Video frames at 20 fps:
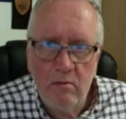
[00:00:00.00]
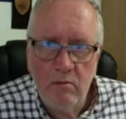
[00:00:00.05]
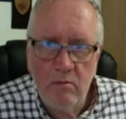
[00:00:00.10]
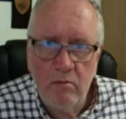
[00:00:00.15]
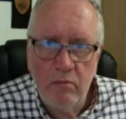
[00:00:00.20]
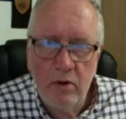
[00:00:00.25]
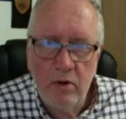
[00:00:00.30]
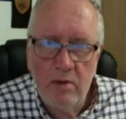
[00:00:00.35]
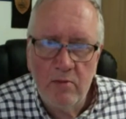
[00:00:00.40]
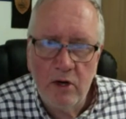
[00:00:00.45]

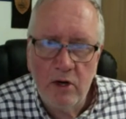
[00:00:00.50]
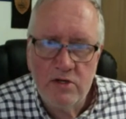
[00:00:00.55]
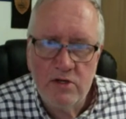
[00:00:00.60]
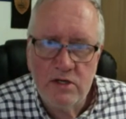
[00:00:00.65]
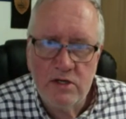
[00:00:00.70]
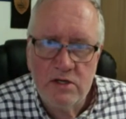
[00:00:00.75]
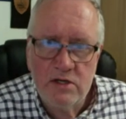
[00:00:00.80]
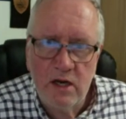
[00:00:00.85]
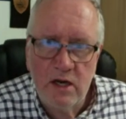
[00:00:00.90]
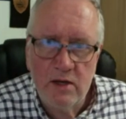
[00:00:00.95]
pretty much
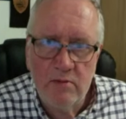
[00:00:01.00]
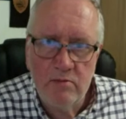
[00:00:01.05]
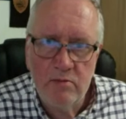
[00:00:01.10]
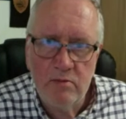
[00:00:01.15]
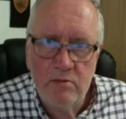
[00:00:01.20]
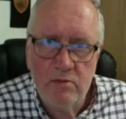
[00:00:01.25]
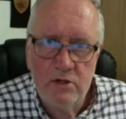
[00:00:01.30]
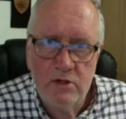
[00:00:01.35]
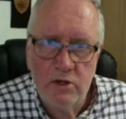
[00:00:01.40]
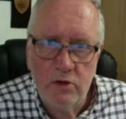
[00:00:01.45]
the same
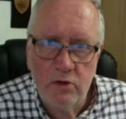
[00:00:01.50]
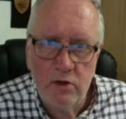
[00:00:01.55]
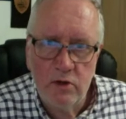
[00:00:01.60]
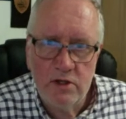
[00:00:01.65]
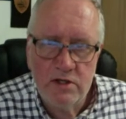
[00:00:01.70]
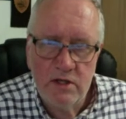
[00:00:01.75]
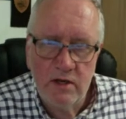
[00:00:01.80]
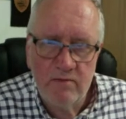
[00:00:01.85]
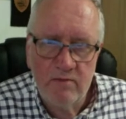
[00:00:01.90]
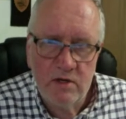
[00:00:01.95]
story
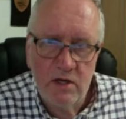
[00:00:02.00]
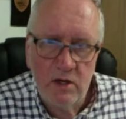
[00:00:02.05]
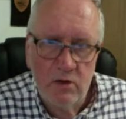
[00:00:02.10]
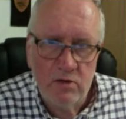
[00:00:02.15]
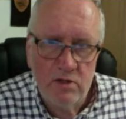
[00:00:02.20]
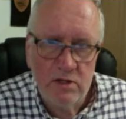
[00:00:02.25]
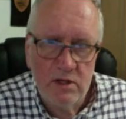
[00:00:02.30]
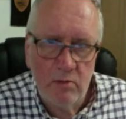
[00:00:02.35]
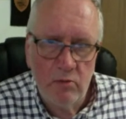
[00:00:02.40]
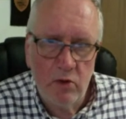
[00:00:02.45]
as they've
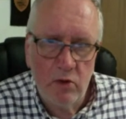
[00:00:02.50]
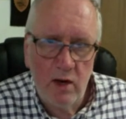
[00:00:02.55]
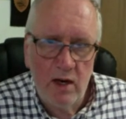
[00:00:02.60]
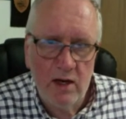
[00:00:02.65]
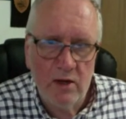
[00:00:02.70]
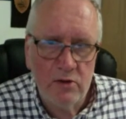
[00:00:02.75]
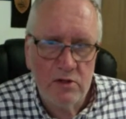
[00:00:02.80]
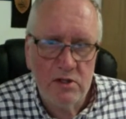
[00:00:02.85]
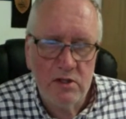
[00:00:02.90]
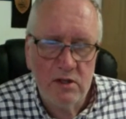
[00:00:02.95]
told somewhere
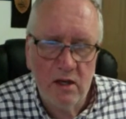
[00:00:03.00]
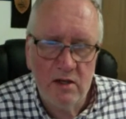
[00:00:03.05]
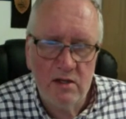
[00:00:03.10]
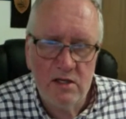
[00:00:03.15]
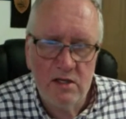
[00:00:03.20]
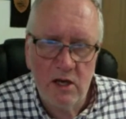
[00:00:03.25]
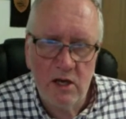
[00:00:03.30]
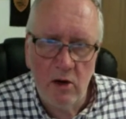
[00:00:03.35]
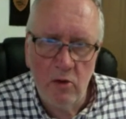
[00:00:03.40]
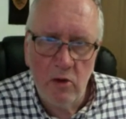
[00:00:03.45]
else. And
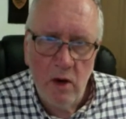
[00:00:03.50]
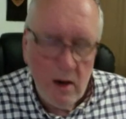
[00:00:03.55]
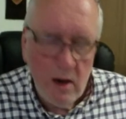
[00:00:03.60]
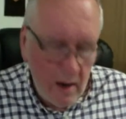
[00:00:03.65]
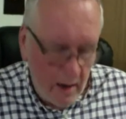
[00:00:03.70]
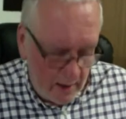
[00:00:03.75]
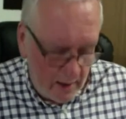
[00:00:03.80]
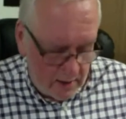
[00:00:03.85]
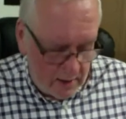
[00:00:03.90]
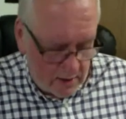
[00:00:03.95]
so
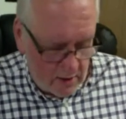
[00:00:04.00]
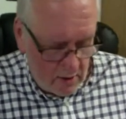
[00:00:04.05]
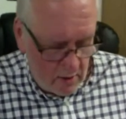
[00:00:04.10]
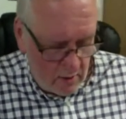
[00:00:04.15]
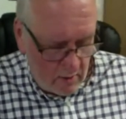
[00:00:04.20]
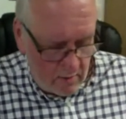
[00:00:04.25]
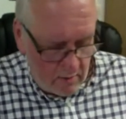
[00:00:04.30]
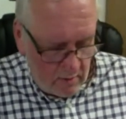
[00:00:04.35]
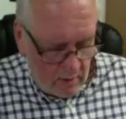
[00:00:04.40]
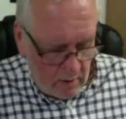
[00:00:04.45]
it's
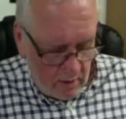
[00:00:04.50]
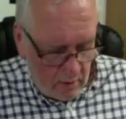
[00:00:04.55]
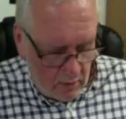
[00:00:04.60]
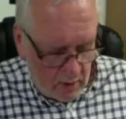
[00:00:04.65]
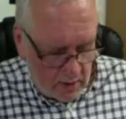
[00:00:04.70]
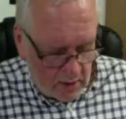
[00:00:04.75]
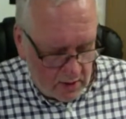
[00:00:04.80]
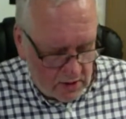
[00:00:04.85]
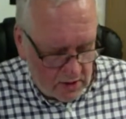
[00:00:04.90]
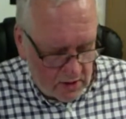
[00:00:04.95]
not that
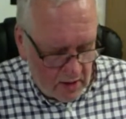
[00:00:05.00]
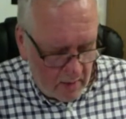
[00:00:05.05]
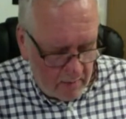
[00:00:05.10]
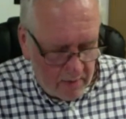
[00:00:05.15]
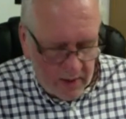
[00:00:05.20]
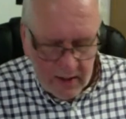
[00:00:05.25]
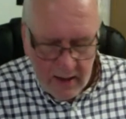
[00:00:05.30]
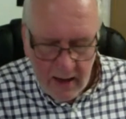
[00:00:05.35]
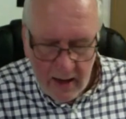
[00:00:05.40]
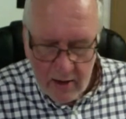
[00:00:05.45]
we are
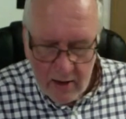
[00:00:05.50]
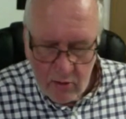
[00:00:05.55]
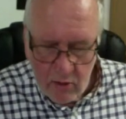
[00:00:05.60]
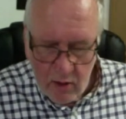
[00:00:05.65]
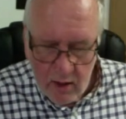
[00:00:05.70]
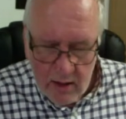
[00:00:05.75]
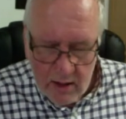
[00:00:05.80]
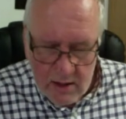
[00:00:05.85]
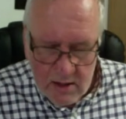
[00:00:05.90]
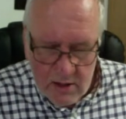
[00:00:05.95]
snubbing
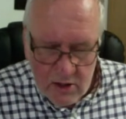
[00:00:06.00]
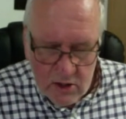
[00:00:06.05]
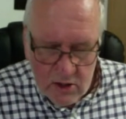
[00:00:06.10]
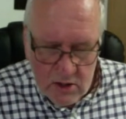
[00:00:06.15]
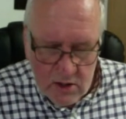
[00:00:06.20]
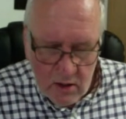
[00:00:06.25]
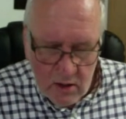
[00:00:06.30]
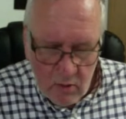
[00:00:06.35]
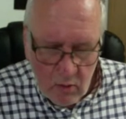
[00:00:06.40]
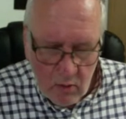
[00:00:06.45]
Henry, it's just
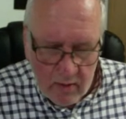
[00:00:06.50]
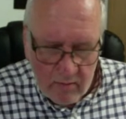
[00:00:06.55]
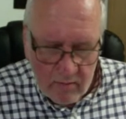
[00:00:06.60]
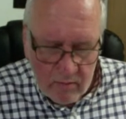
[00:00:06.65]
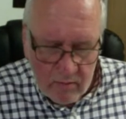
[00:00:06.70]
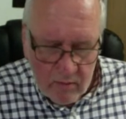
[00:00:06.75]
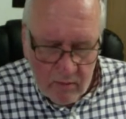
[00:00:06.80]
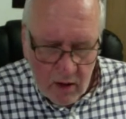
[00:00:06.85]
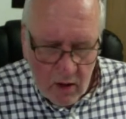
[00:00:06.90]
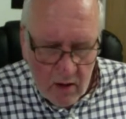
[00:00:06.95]
that we
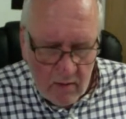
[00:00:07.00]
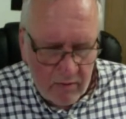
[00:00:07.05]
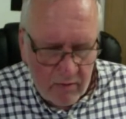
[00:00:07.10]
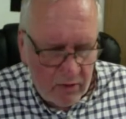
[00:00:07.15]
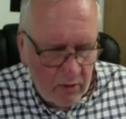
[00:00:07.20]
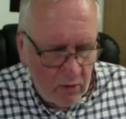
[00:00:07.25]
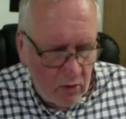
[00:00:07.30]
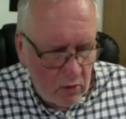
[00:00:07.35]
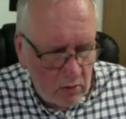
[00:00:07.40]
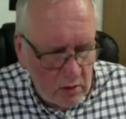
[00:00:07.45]
kind of
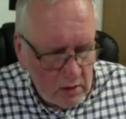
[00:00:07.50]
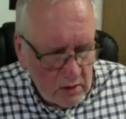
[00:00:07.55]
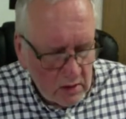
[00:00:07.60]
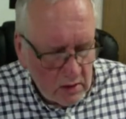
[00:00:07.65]
thought,